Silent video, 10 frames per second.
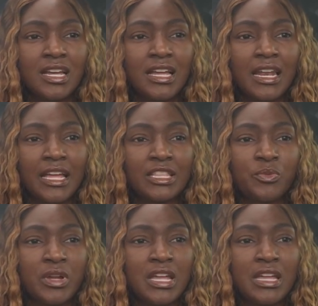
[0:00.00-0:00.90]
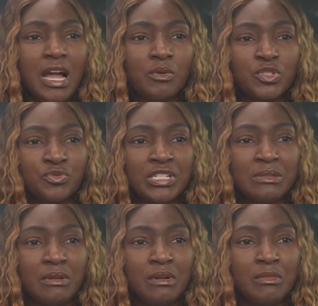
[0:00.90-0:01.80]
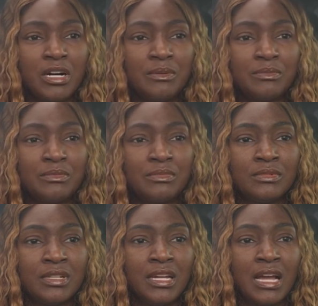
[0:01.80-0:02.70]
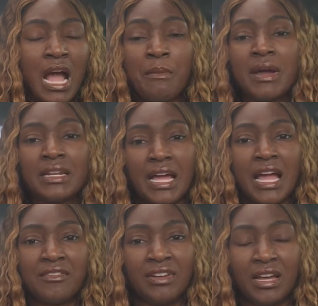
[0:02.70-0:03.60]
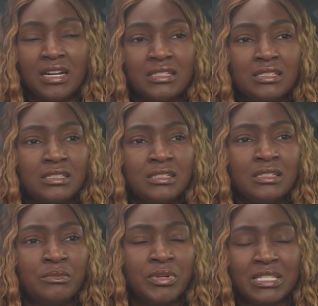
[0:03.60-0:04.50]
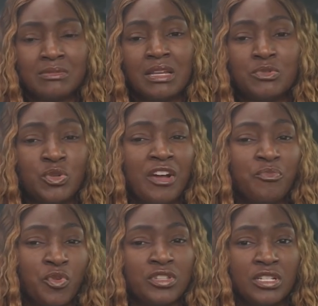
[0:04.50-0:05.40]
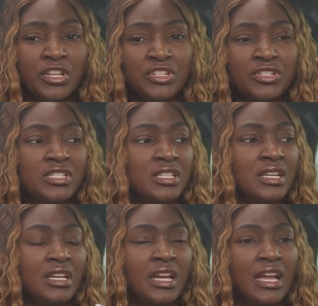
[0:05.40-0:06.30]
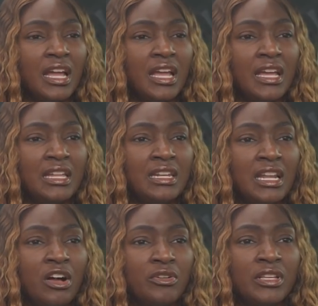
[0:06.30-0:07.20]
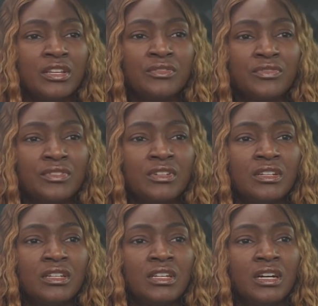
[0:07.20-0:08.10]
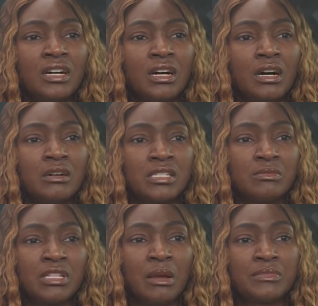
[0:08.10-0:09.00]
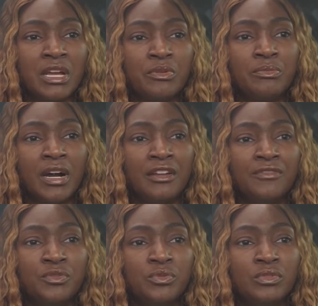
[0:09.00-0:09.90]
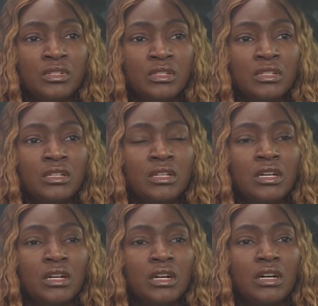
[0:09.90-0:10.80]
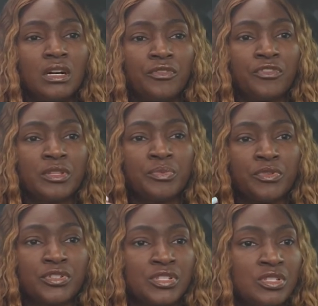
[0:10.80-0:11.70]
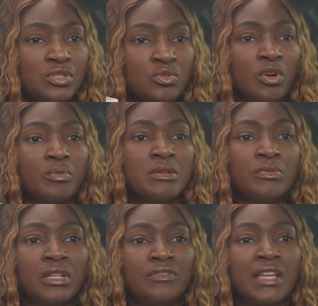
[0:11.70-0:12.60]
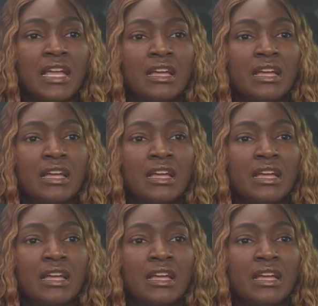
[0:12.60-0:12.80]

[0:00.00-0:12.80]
like the way I was raised by my mom, I might not have a lot, but sometimes you have more than others, and I'll give. Sometimes I would buy food for the person or people if they